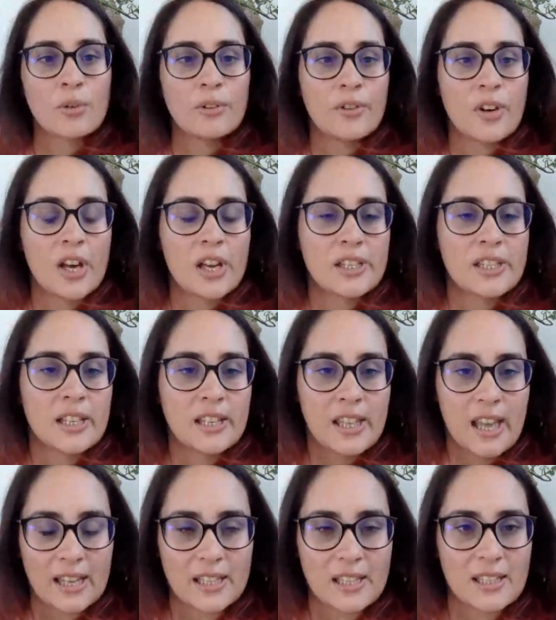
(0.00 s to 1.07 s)

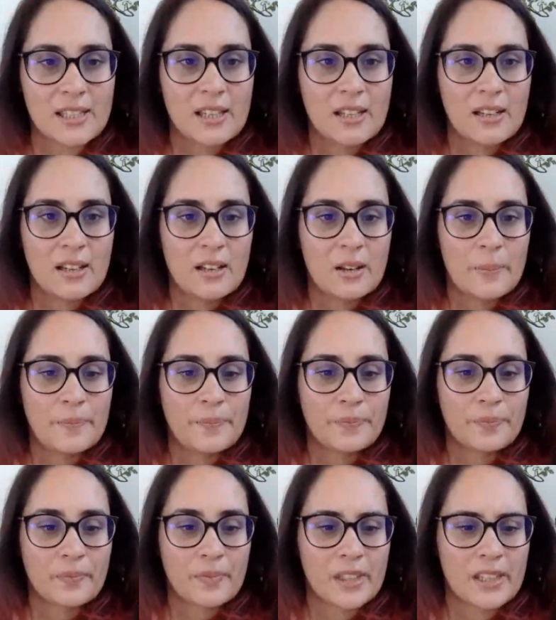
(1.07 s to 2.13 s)
reversing that
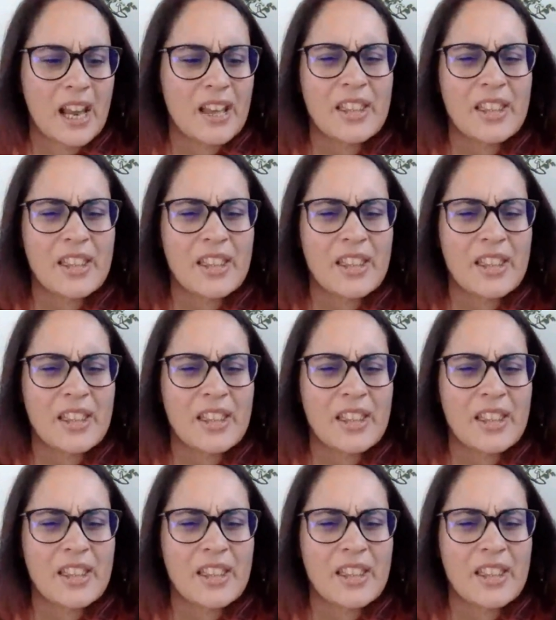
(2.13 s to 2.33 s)
um,